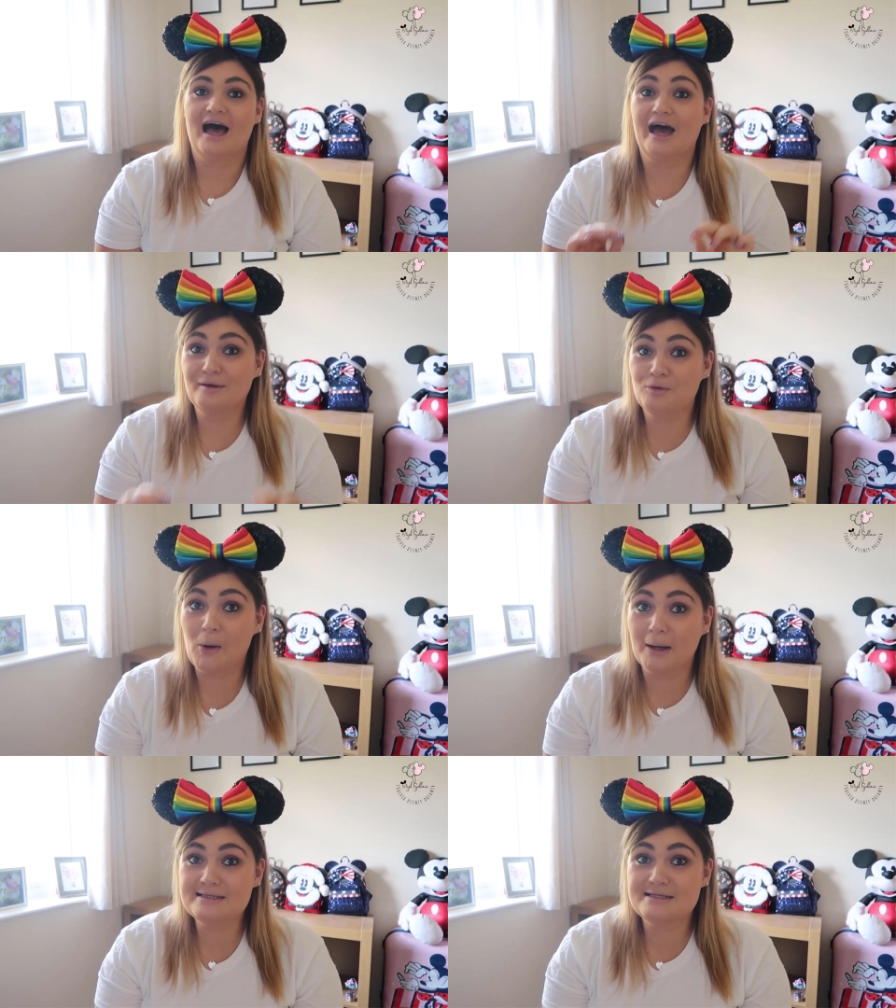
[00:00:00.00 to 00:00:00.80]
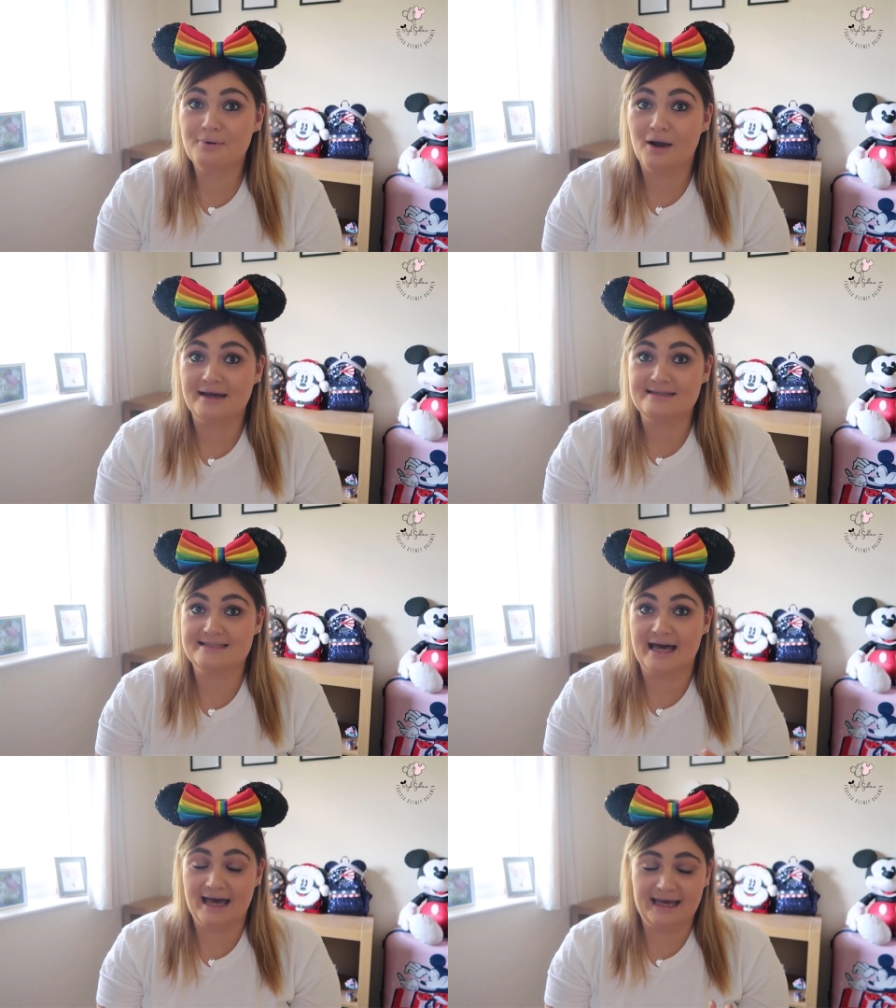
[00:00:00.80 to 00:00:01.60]
And I'm quite surprised
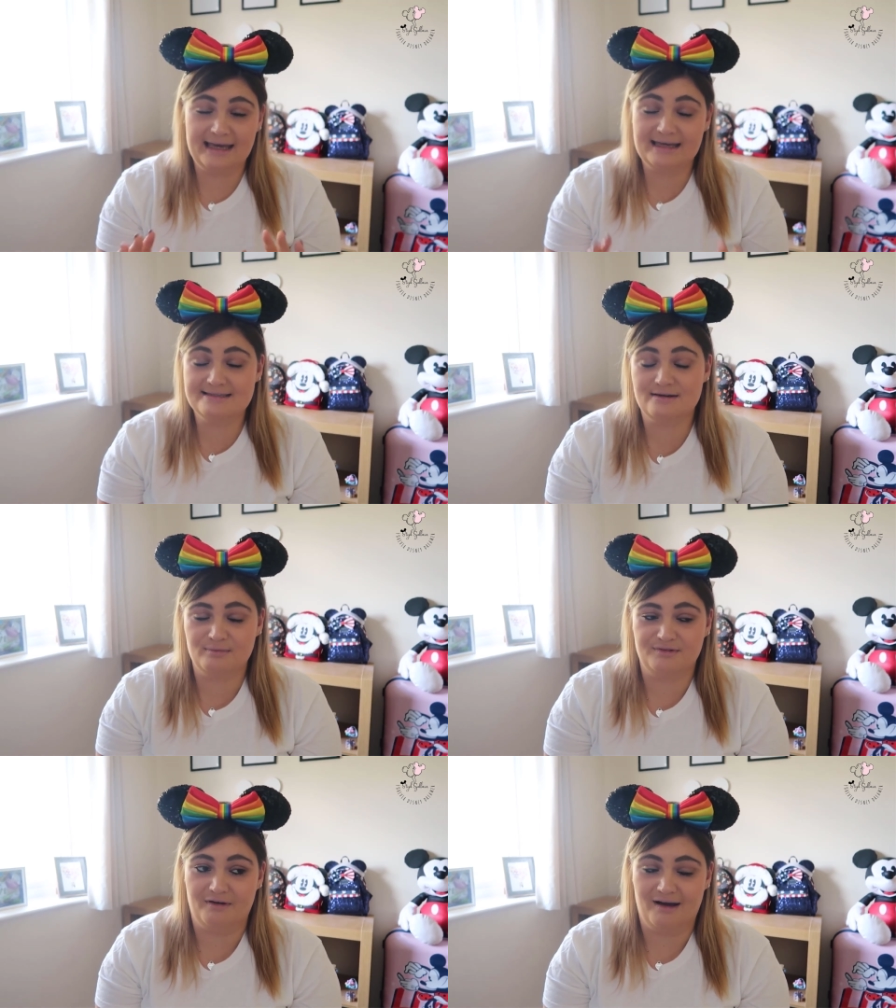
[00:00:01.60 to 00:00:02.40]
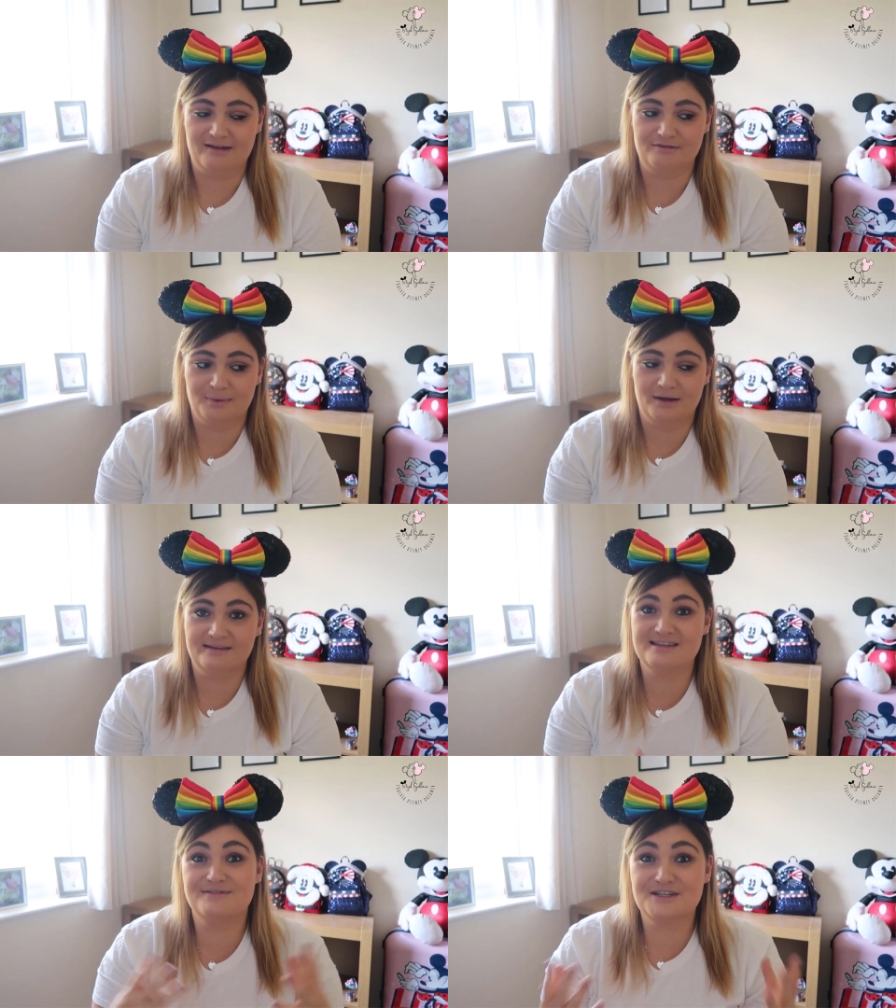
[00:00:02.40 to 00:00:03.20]
that it is number 5,
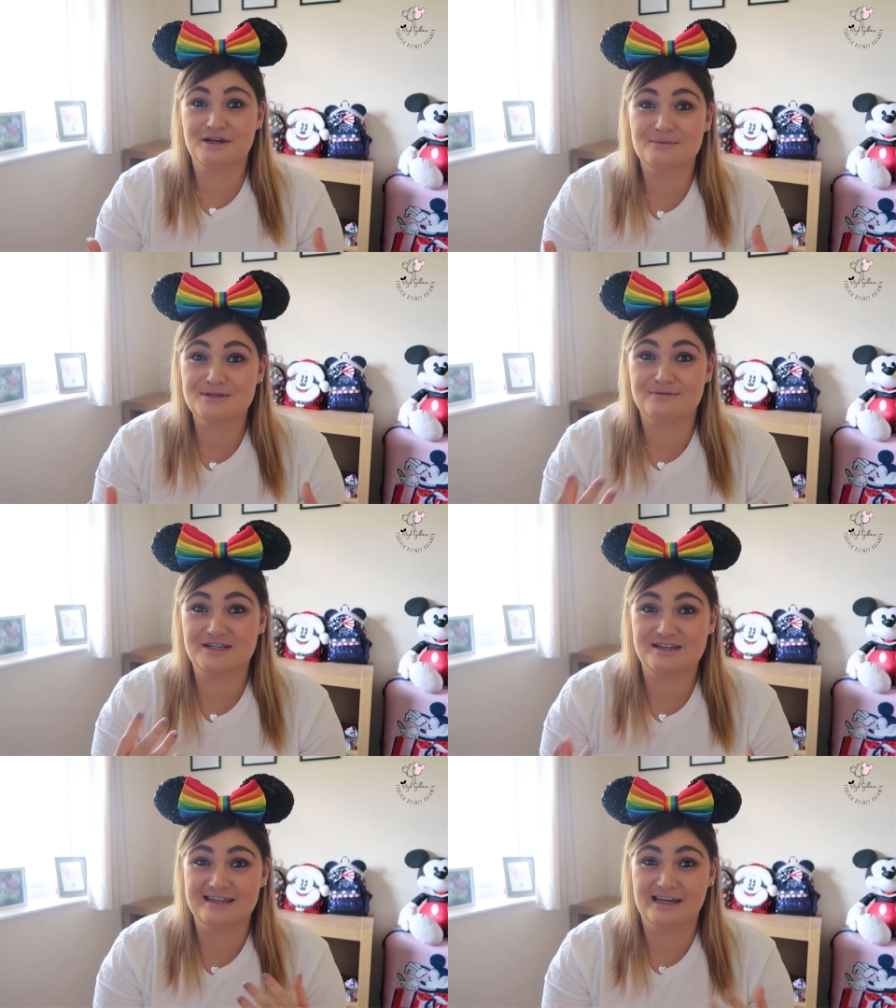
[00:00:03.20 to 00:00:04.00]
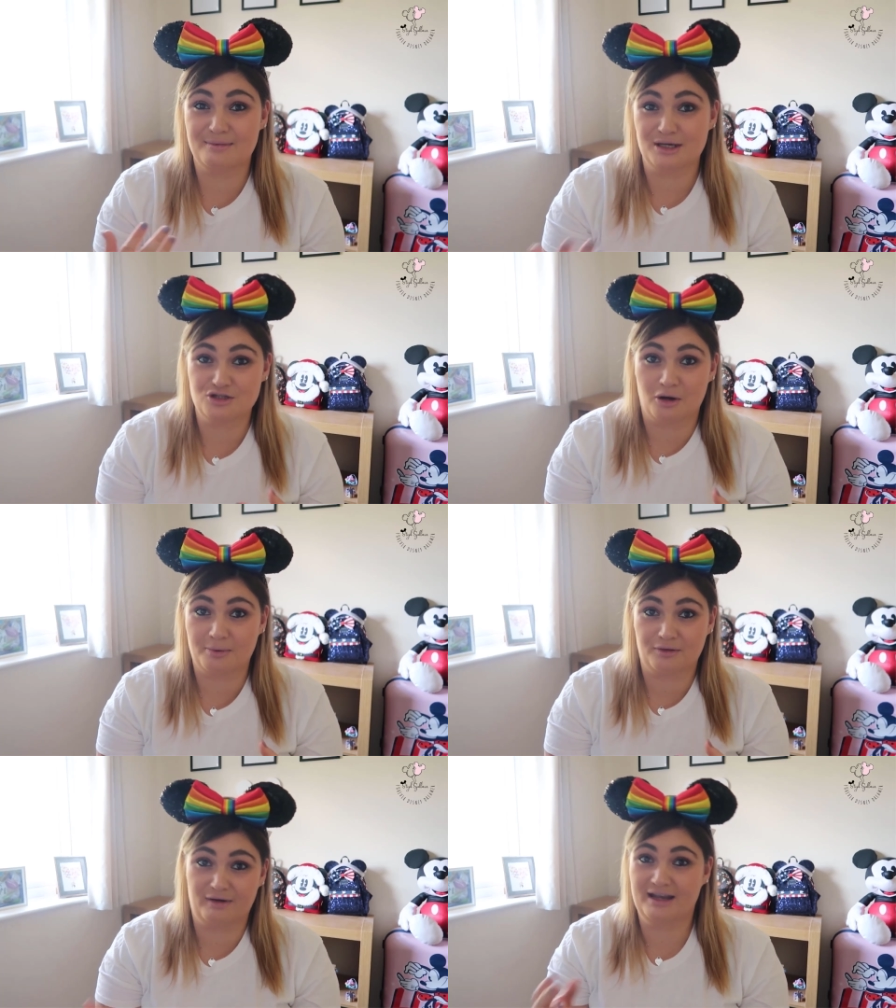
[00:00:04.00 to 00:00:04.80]
but this video was originally going to be a
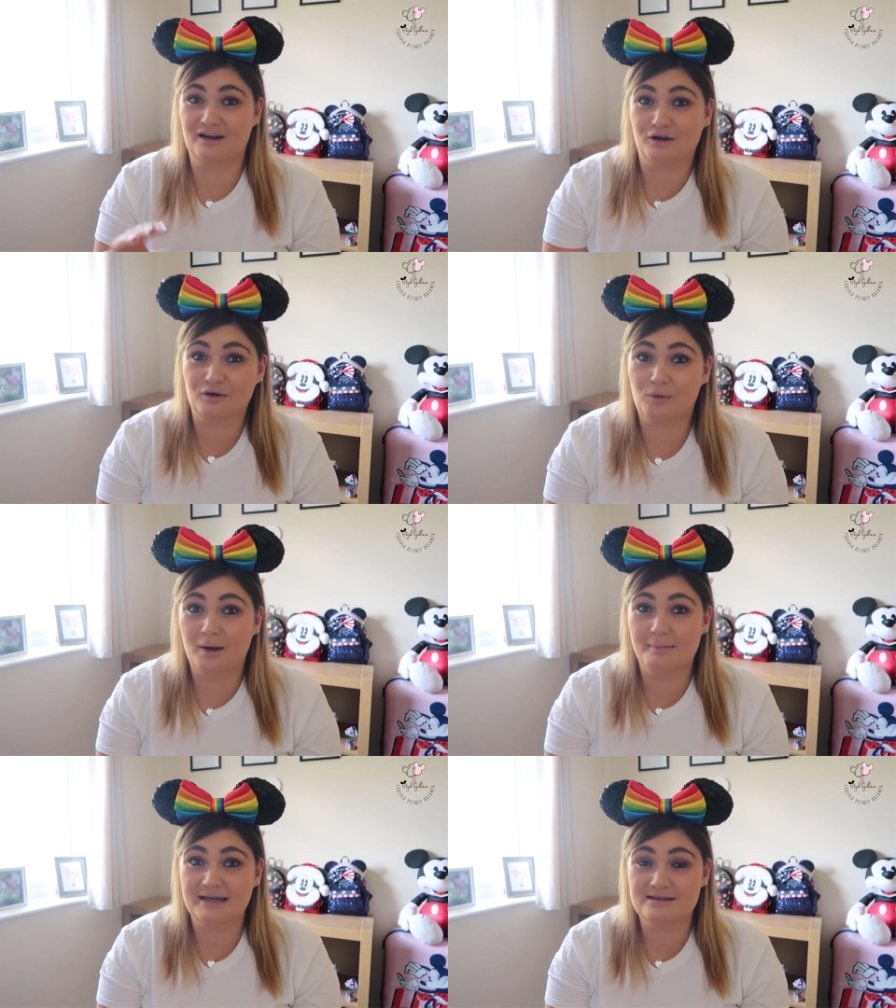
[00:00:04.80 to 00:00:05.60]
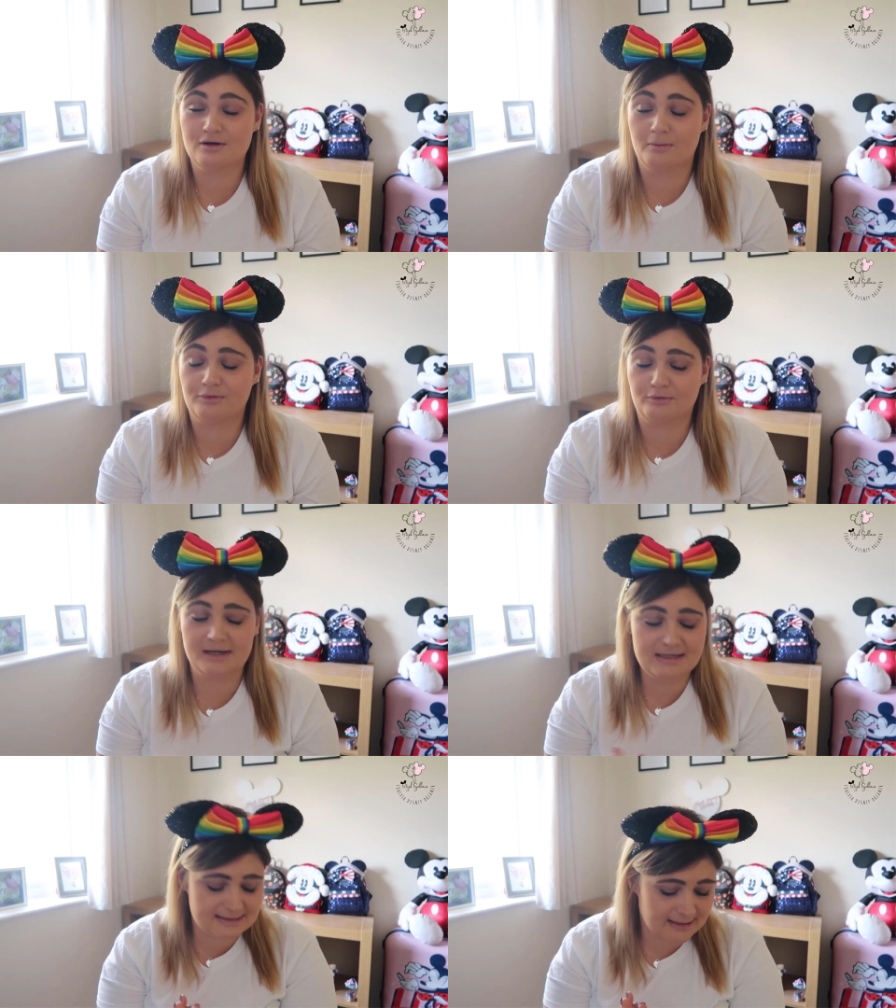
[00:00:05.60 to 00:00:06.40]
top 3 and I couldn't quite make a top
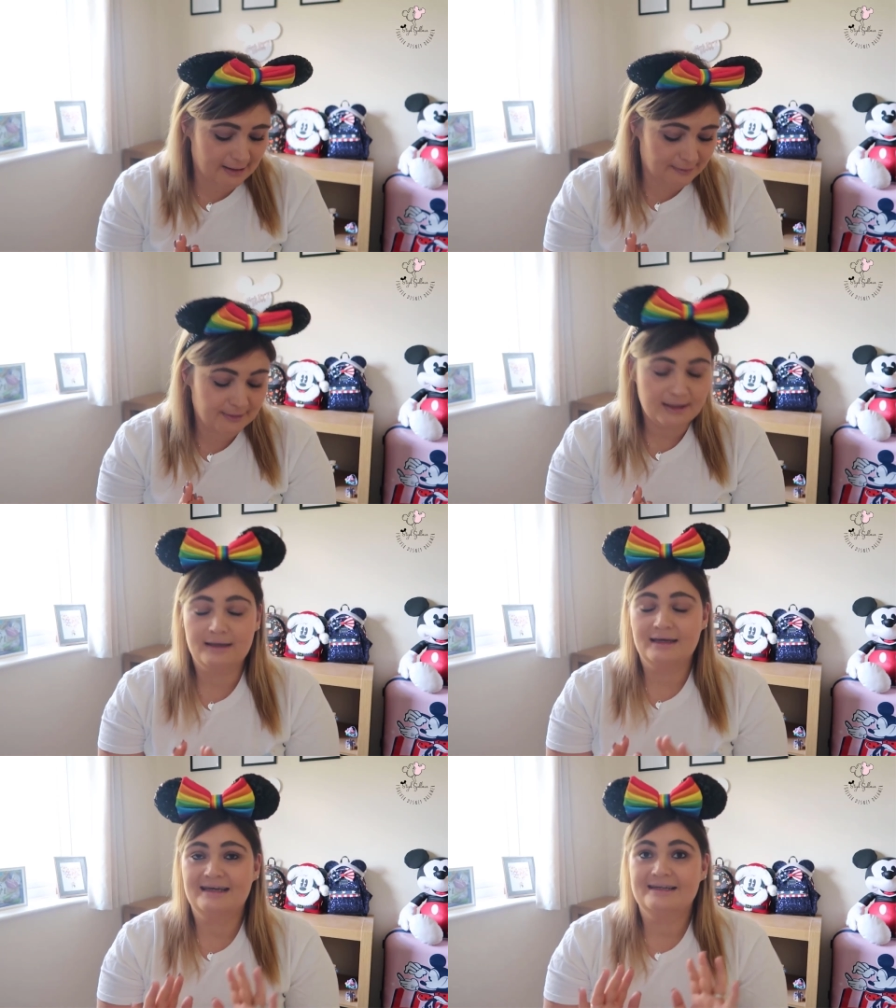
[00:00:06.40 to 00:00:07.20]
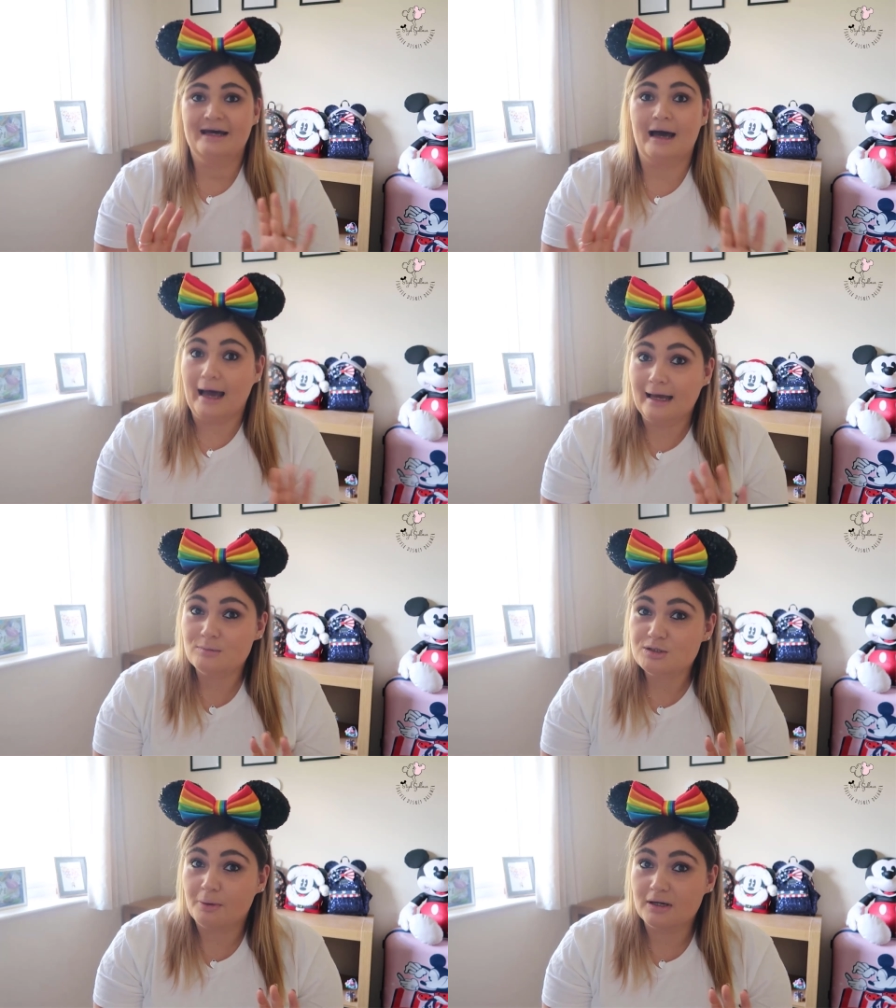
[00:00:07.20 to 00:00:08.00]
3, so I
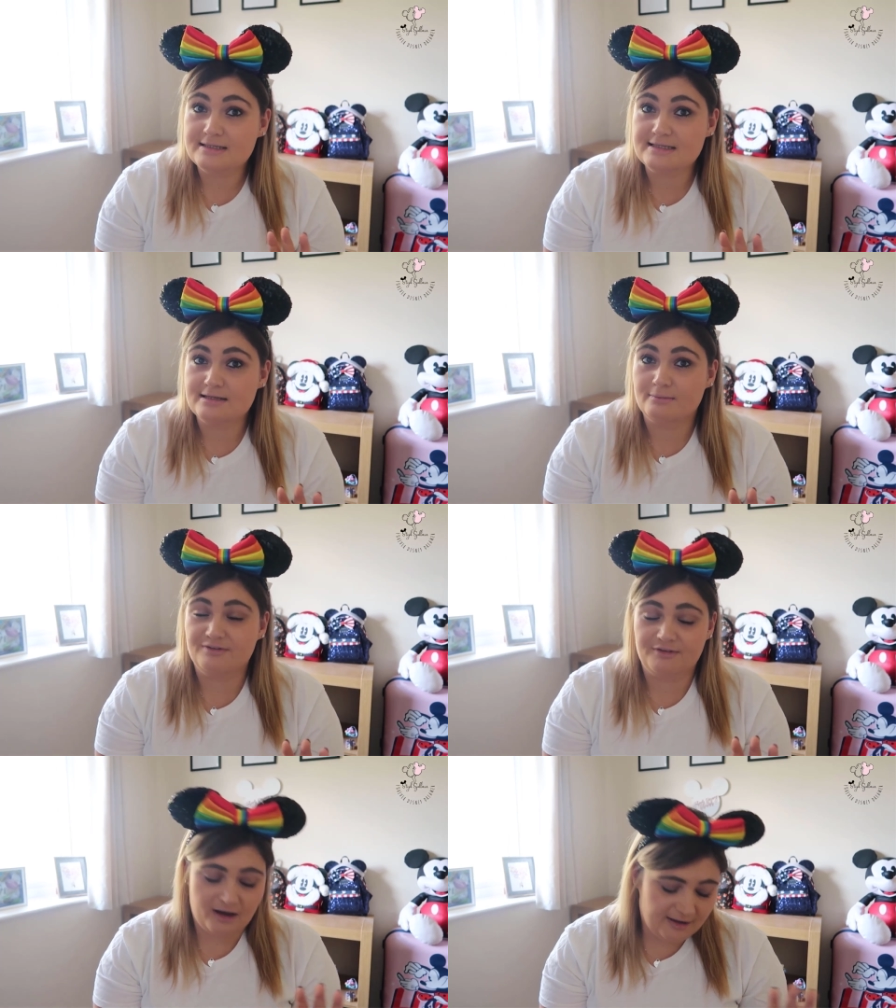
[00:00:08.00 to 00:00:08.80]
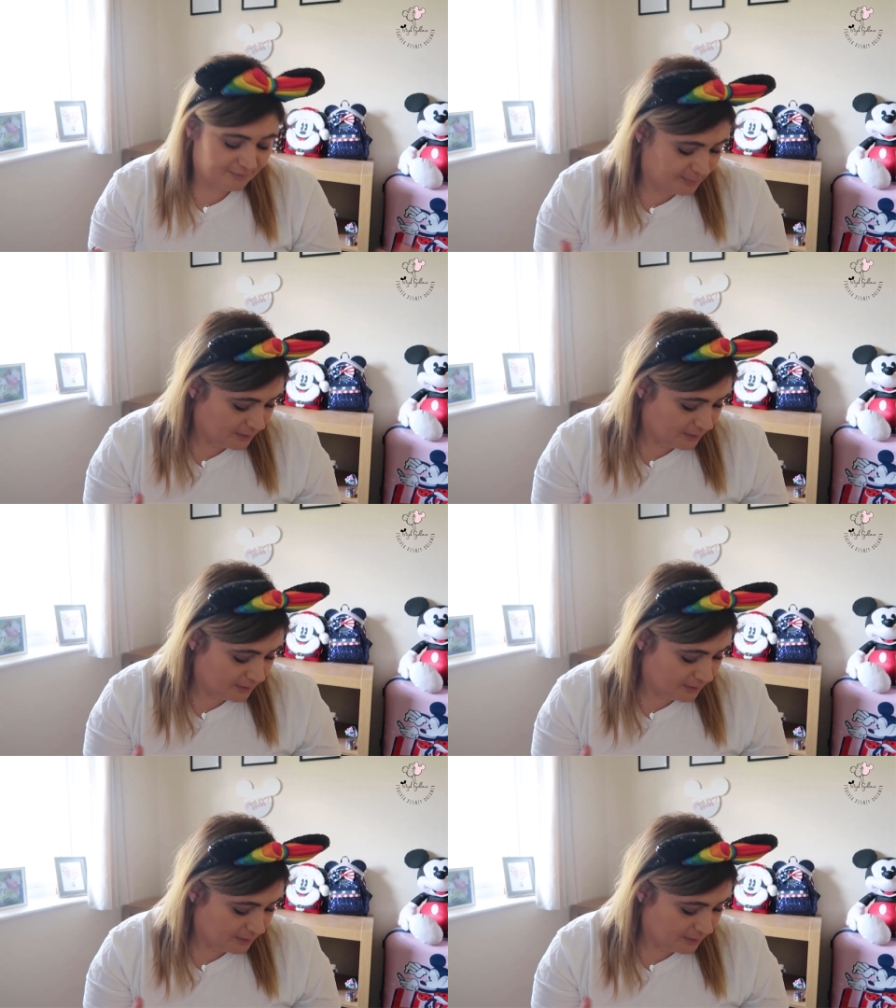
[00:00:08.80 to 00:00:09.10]
am surprised it's number 5,